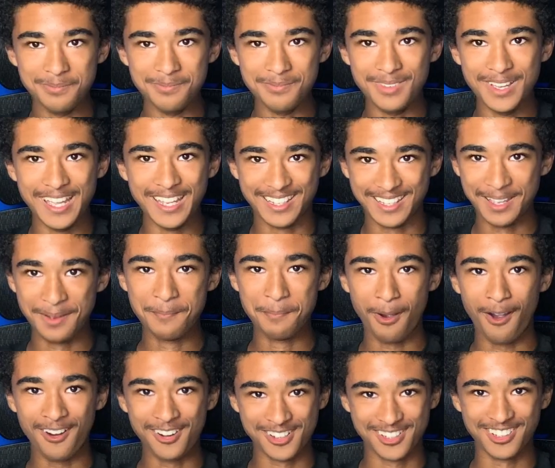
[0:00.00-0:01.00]
It can
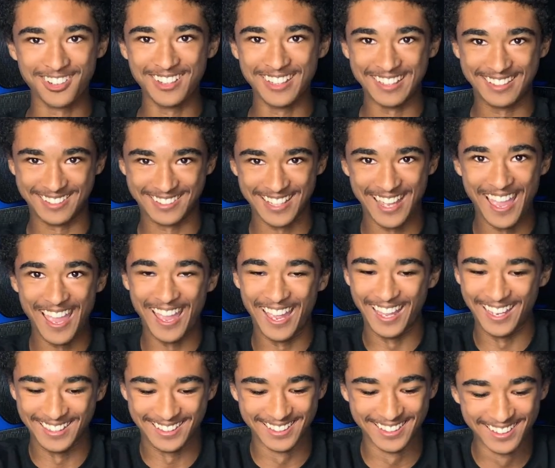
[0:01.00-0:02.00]
partially
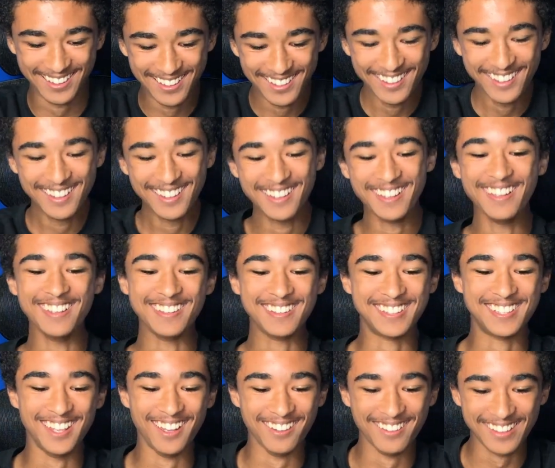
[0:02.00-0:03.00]
stand.
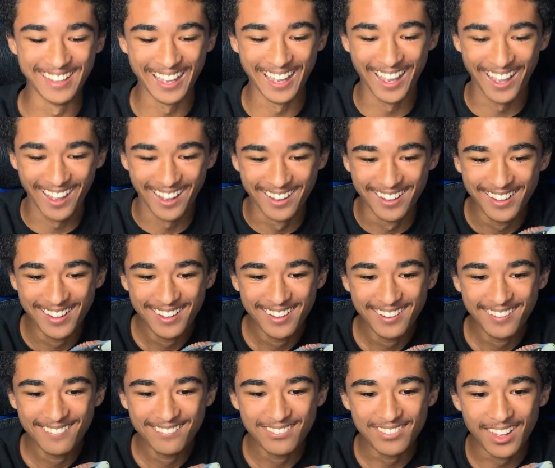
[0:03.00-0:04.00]
So yeah.
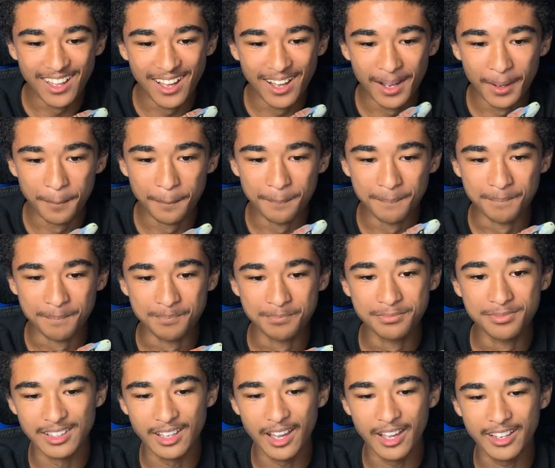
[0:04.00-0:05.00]

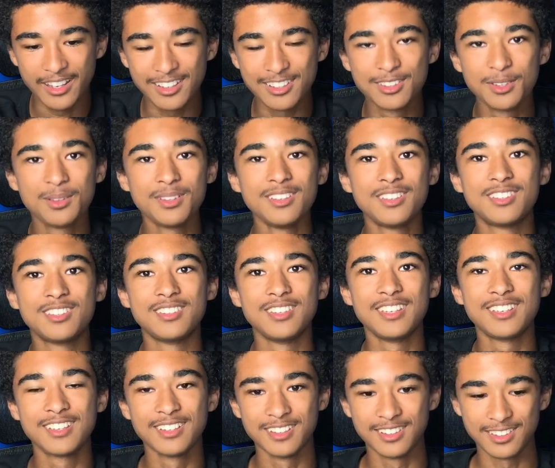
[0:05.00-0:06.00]
I guess it
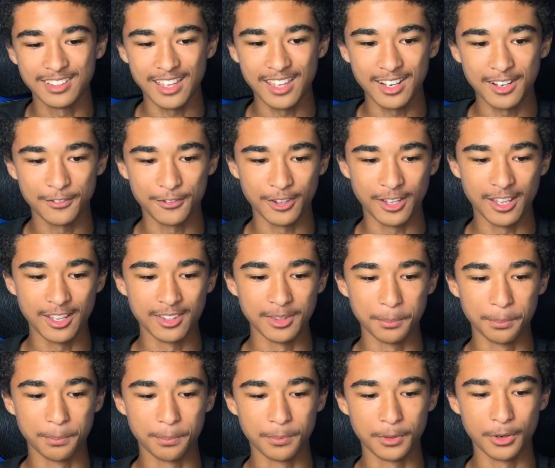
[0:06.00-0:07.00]
can stand if you get in the
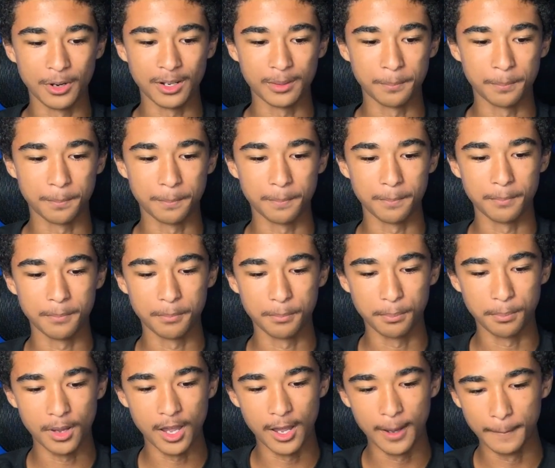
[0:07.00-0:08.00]
correct
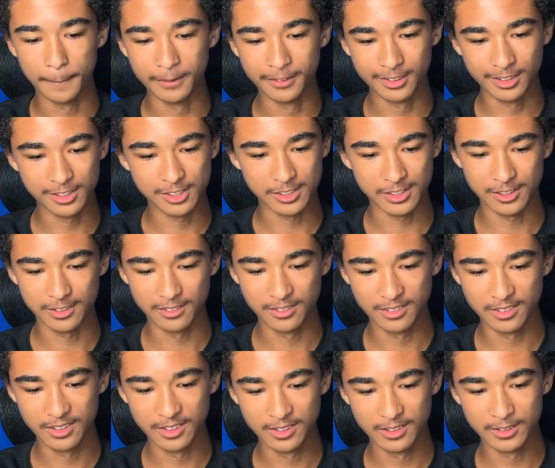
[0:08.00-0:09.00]
position.
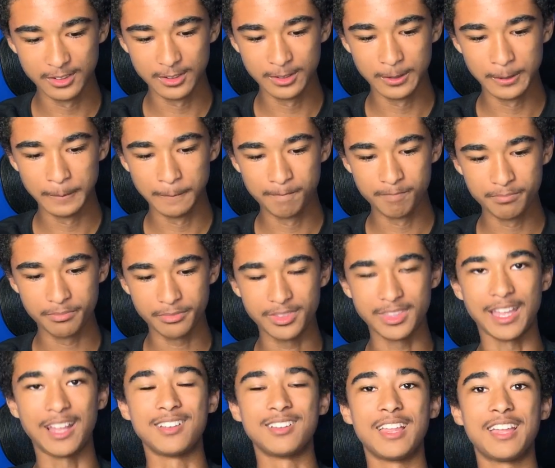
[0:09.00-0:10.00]

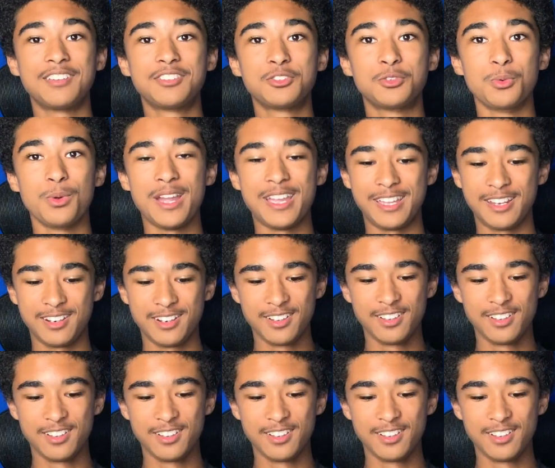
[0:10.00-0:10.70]
That's great.